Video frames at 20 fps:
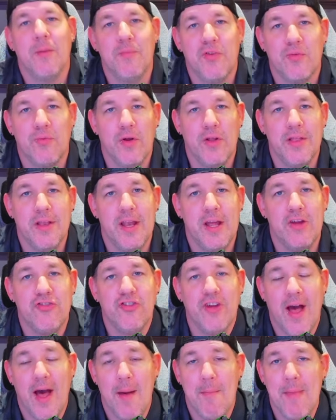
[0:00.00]
to Rollin'-ish.
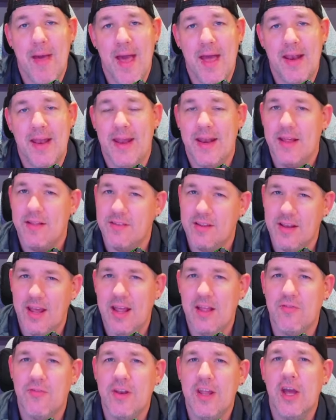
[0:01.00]
I'm Matt, and in
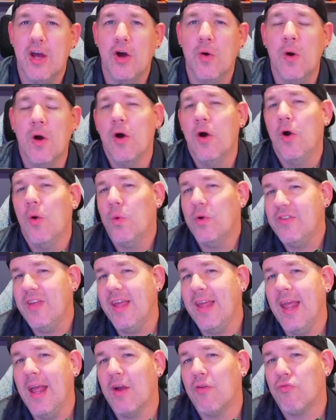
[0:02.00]
today's video, we're
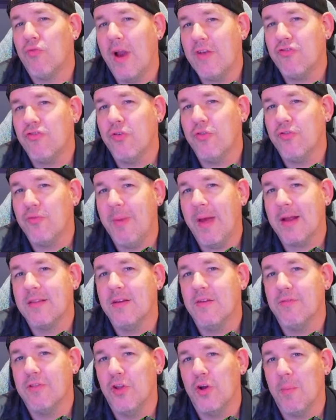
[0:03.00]
taking a
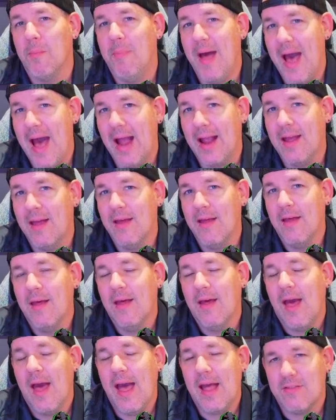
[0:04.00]
retrospective look back
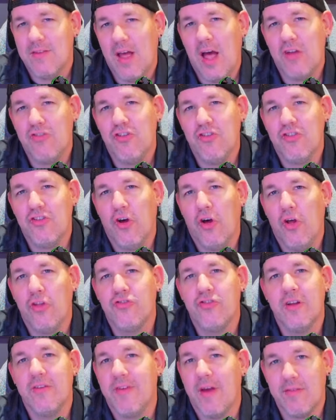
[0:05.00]
at Tasha's
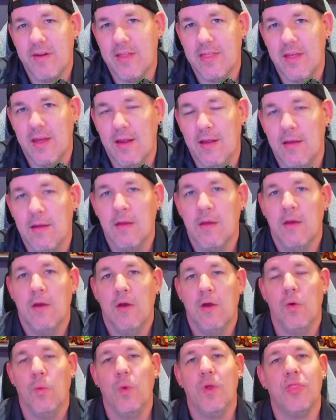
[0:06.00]
Cauldron of Everything.
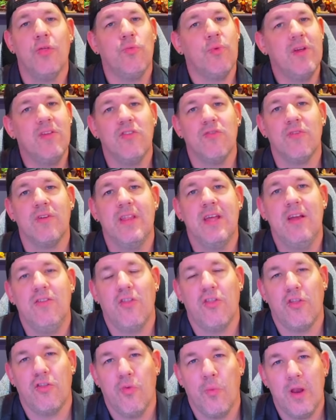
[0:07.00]
With the recent release of
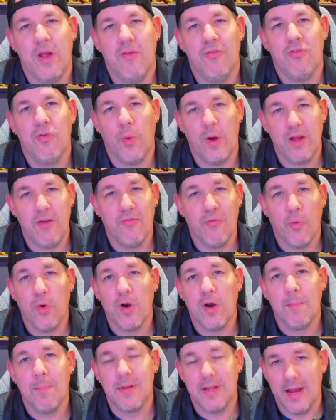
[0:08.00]
the
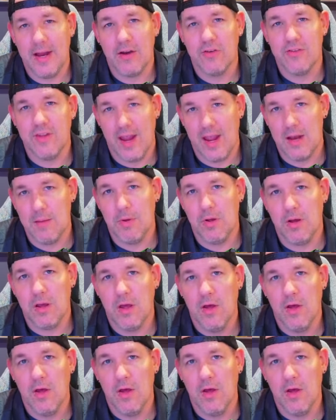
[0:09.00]
2024 Player's Handbook,